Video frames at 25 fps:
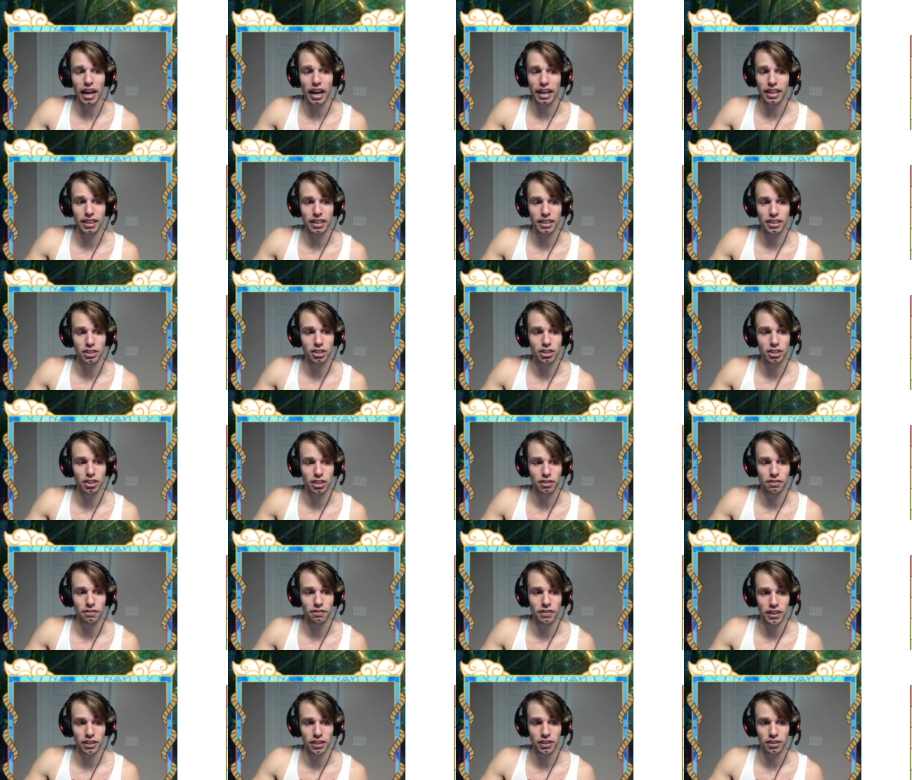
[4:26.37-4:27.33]
I think she can
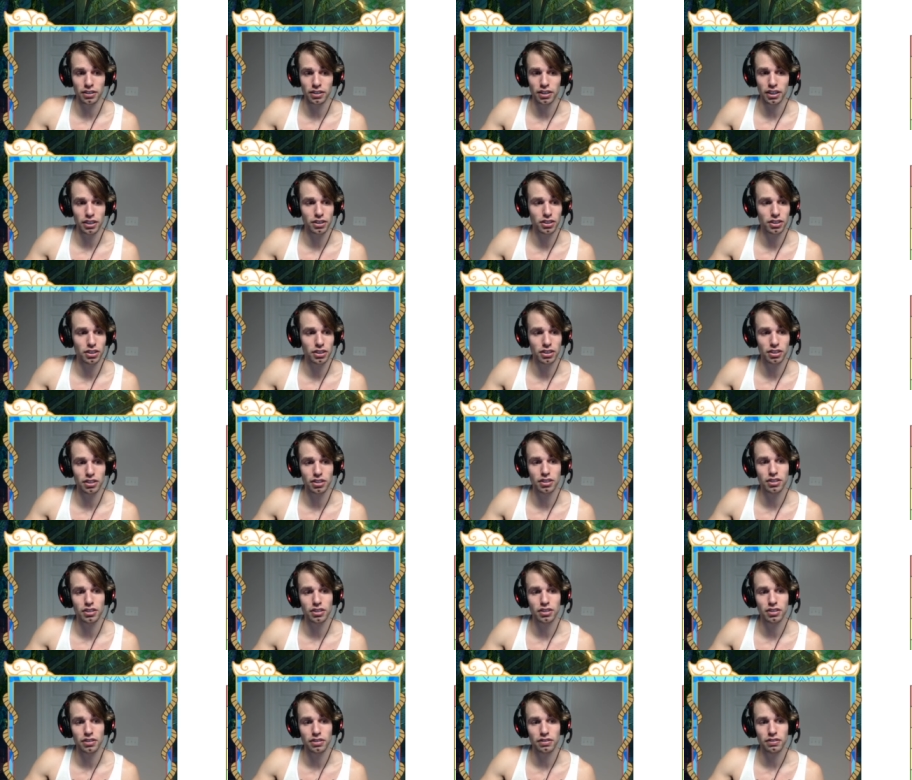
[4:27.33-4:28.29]
fit in, like
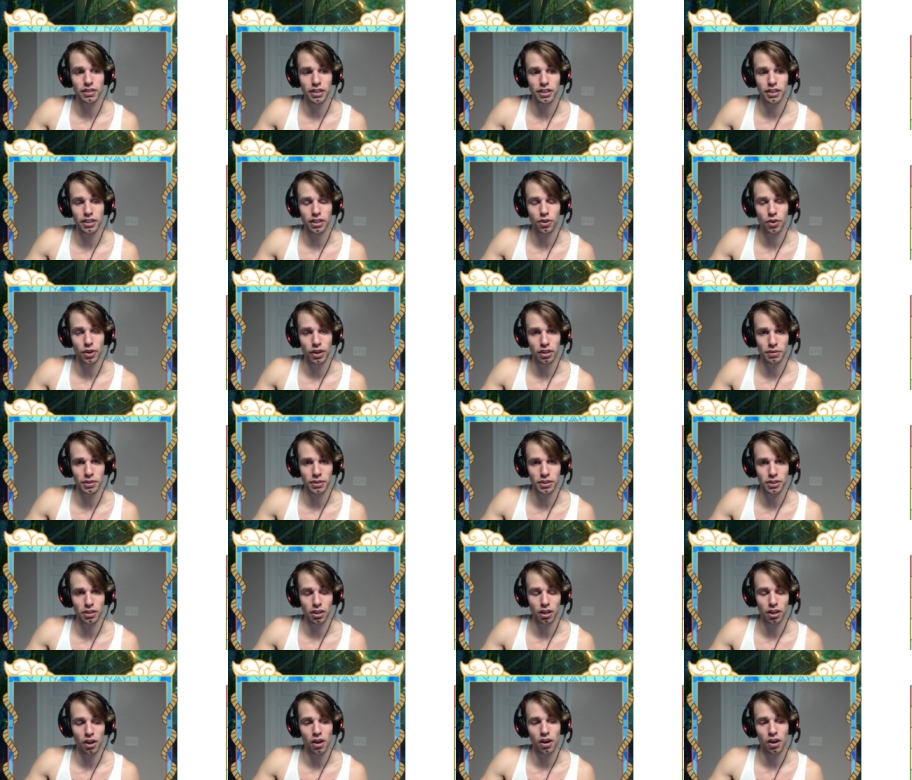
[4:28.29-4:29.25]
she's very equatable
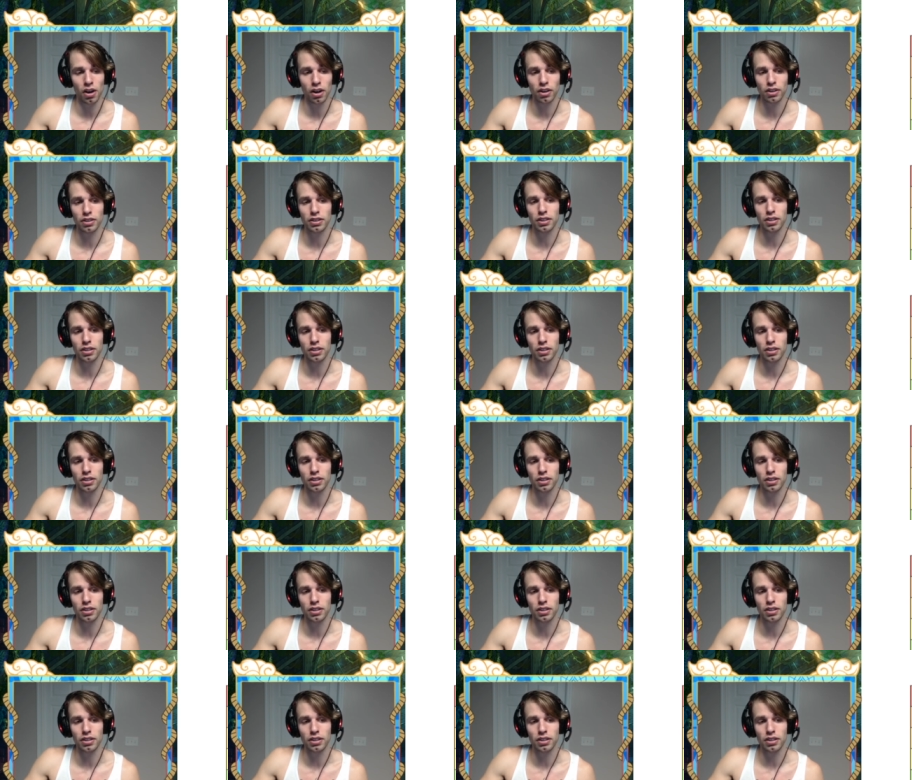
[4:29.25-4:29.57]
to Law.